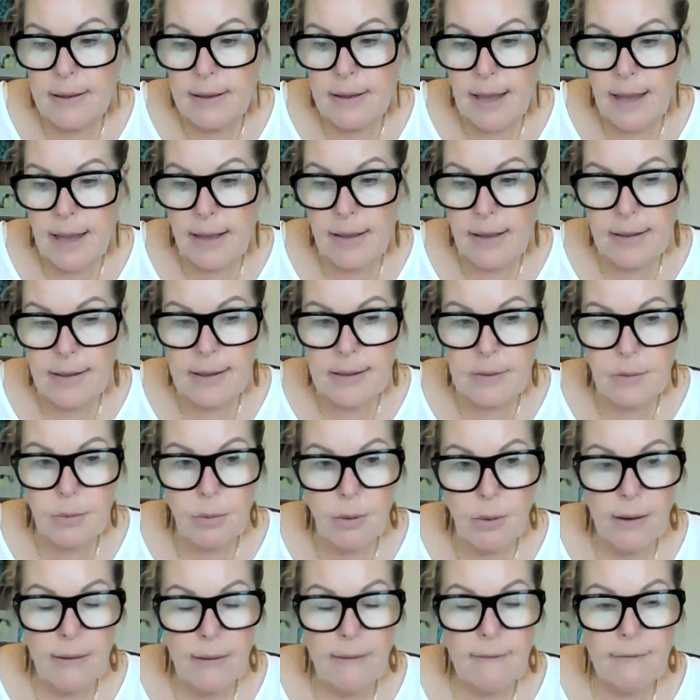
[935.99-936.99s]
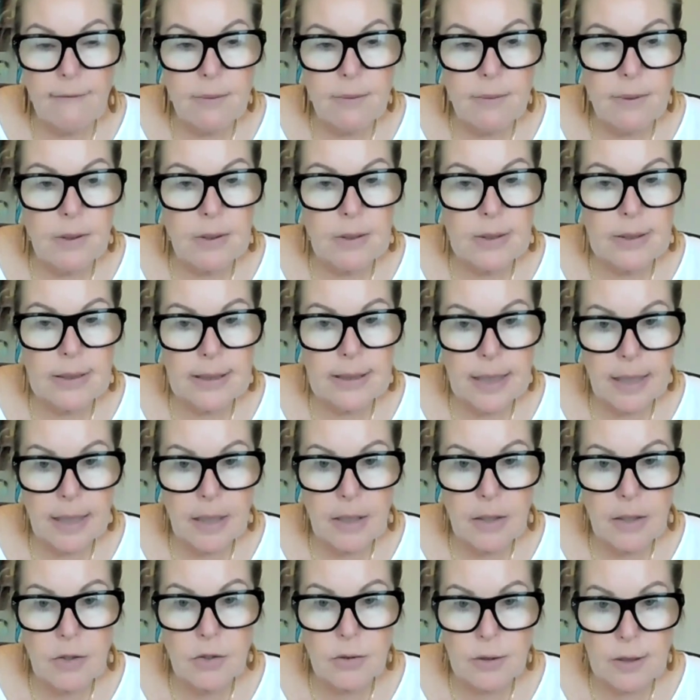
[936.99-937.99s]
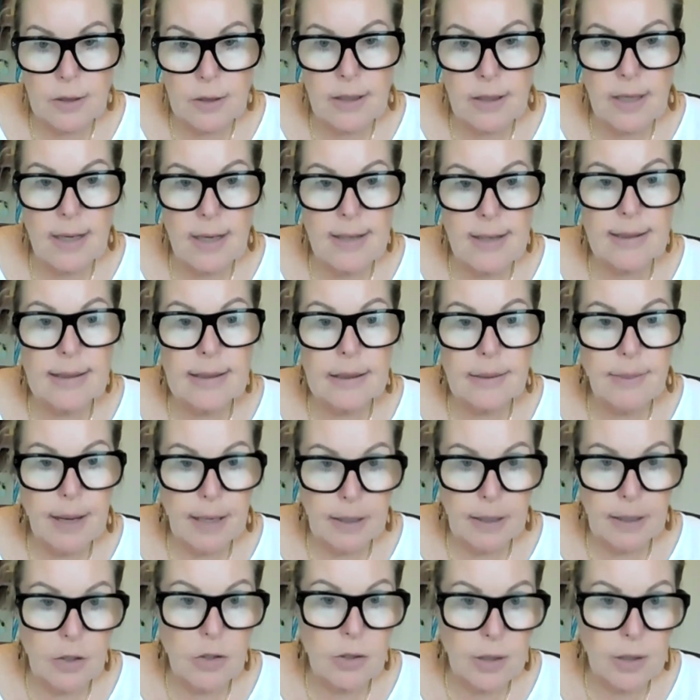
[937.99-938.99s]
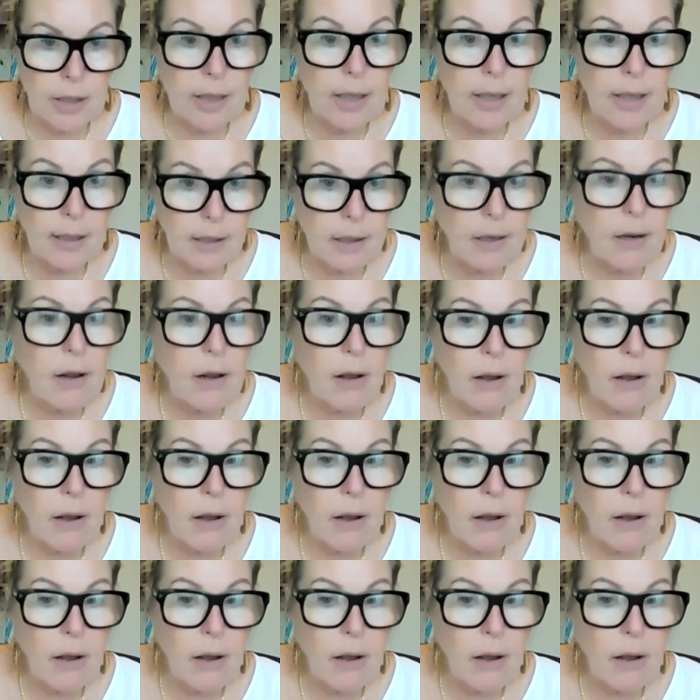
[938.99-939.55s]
that's one of the most dangerous things about trekking at